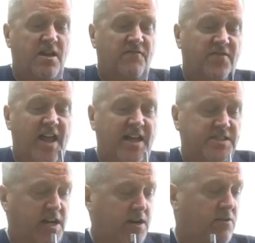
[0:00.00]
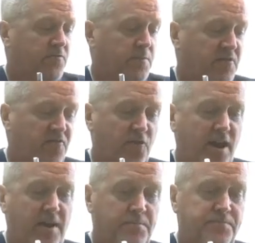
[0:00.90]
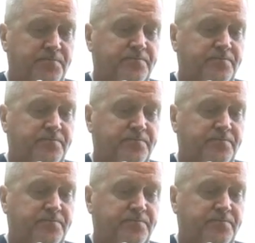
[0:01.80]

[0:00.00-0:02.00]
flat tire from the frame